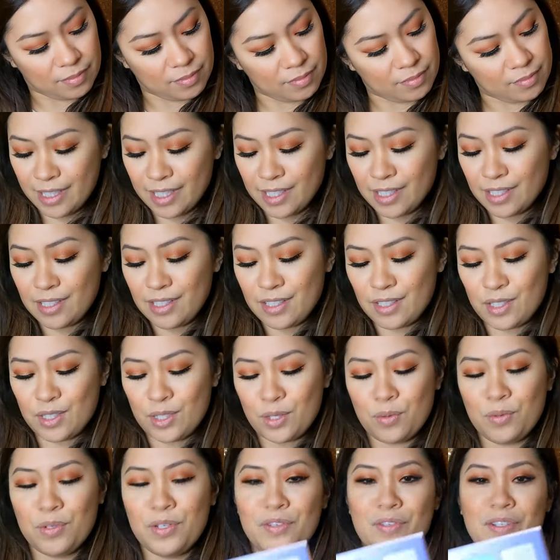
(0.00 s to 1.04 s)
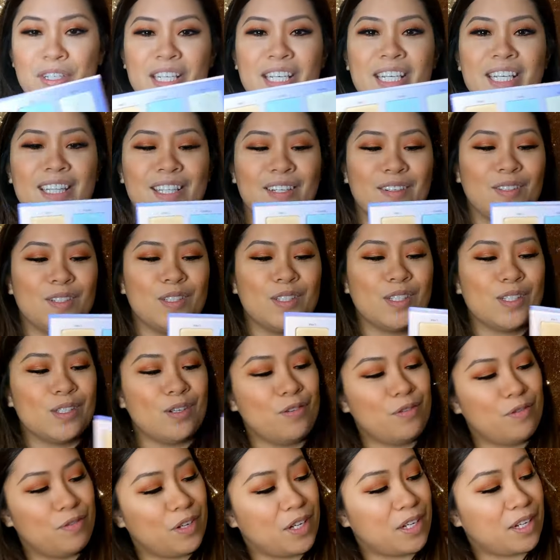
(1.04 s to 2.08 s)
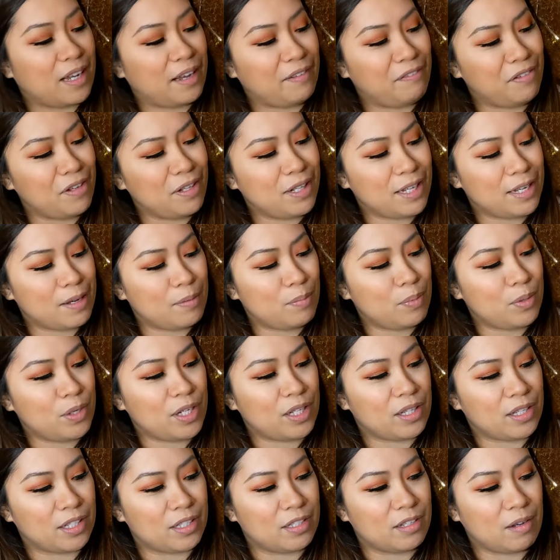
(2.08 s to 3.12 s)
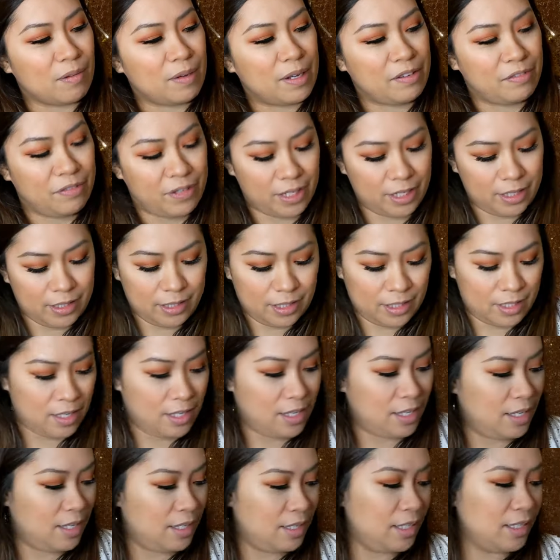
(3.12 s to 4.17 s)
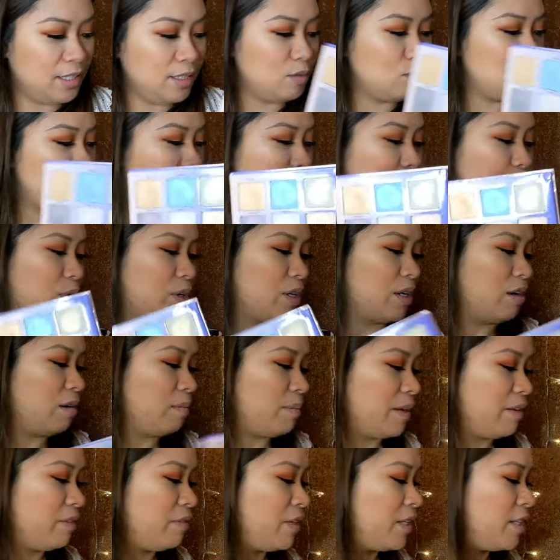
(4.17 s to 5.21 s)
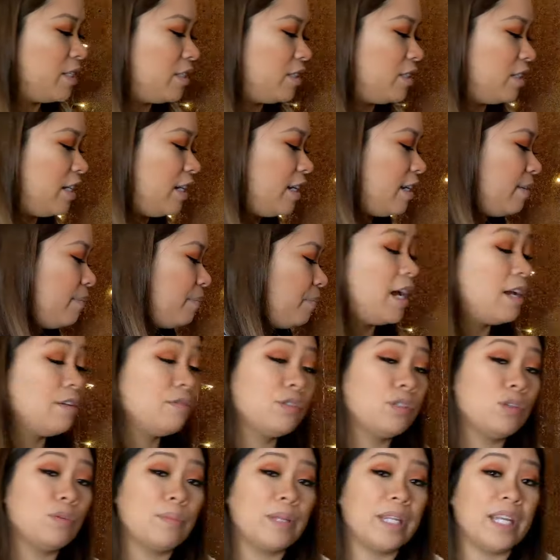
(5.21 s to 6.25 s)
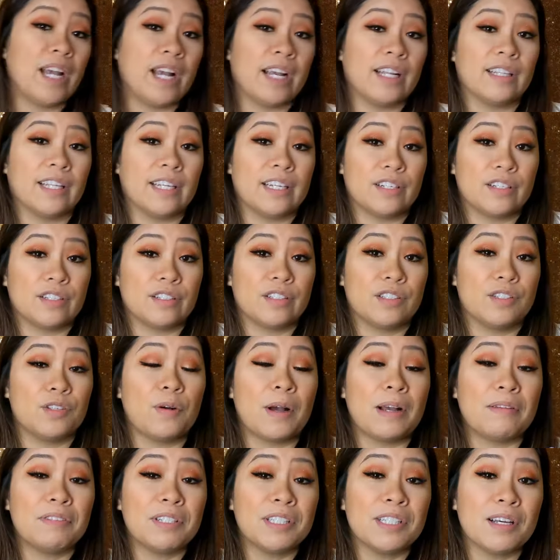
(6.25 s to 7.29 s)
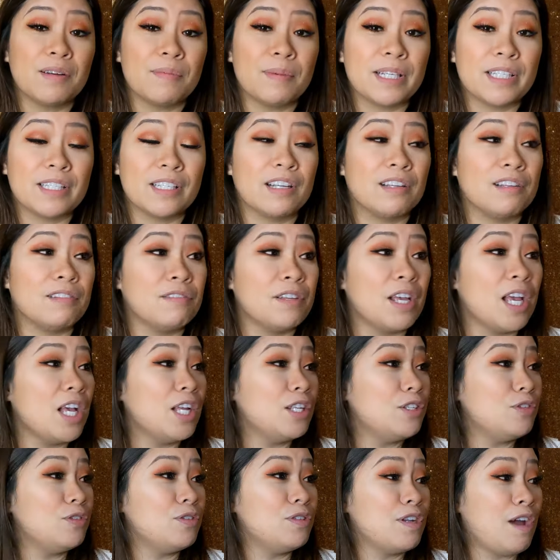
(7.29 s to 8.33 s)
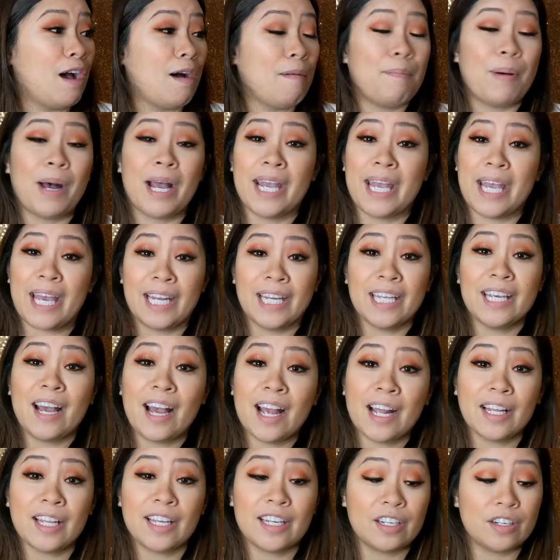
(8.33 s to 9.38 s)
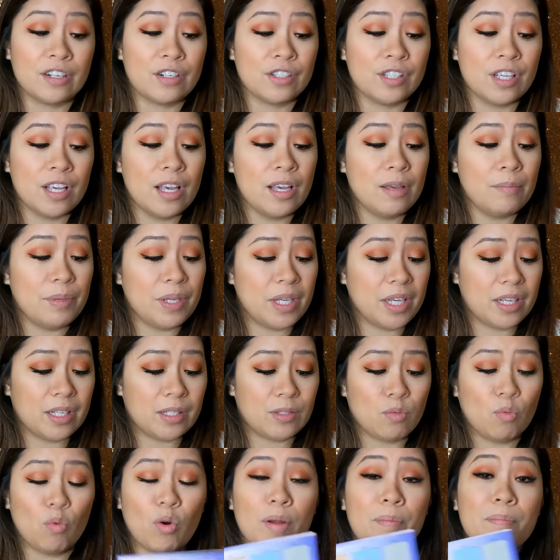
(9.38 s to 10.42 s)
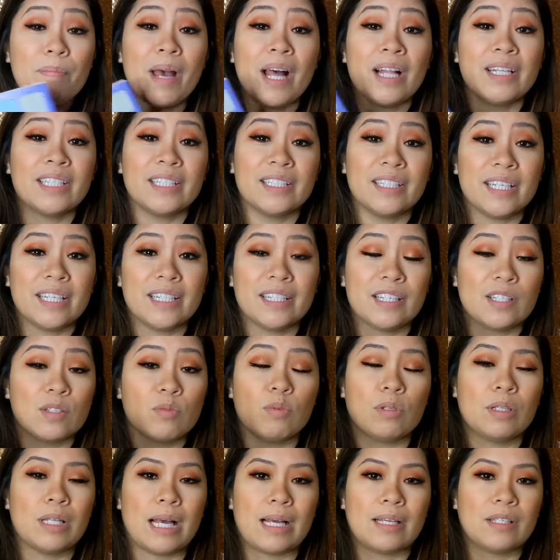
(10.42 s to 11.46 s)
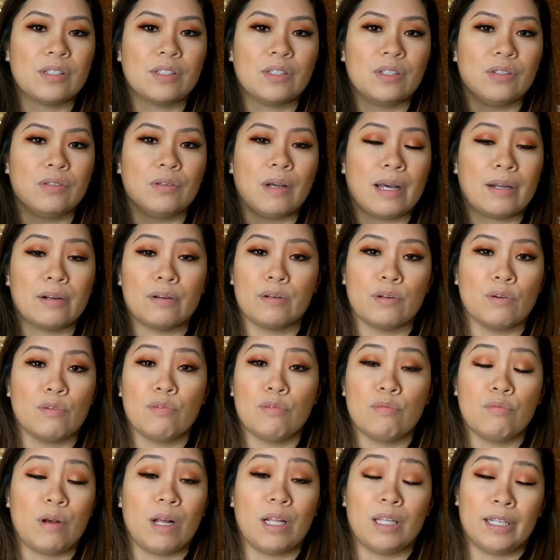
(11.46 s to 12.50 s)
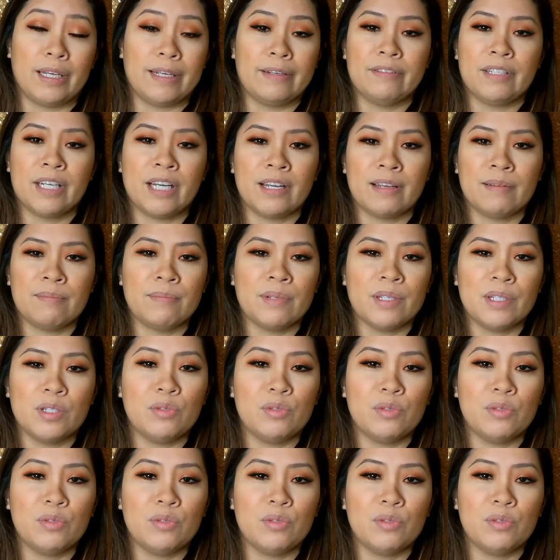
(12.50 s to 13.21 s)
This is so unique. That looks so fun. I feel like I'm putting this on my face. This is what I'm putting on my face today. I have so many highlighters, so I have to tell myself, do not buy any highlighters, because one palette like this will last you, I don't know, a lifetime.